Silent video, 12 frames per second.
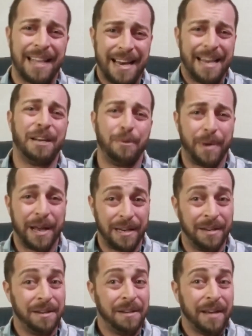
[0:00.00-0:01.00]
that
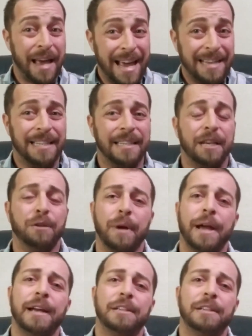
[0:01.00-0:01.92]
independent entity, right?